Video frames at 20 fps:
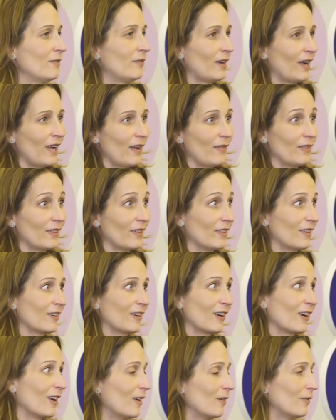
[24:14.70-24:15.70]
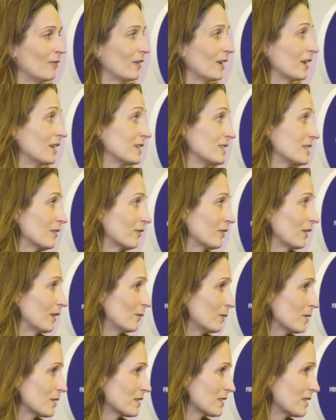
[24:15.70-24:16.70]
five that are all very
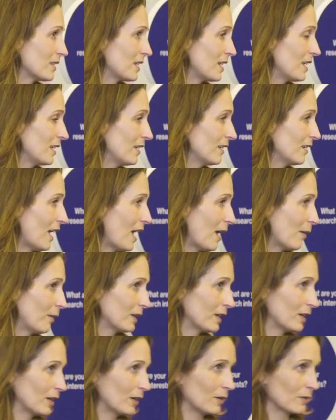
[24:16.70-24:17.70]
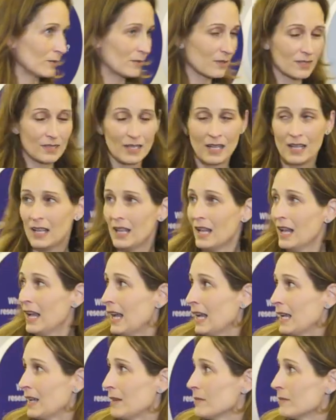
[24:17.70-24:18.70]
different. We'll see how it goes.
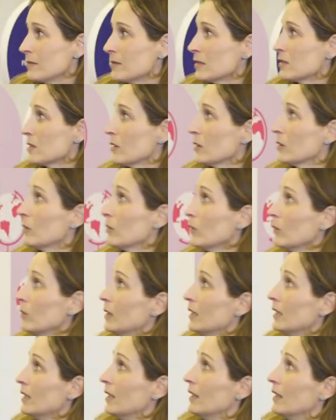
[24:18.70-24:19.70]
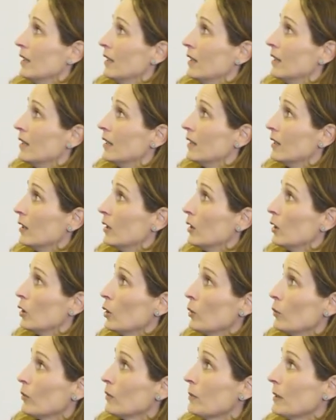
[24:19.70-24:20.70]
Um, so
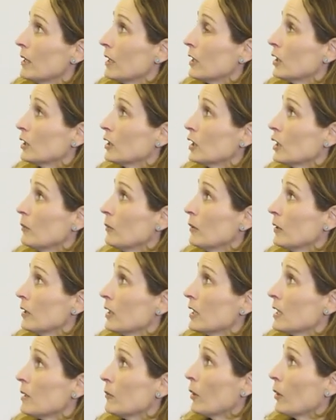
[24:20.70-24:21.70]
who would be a good community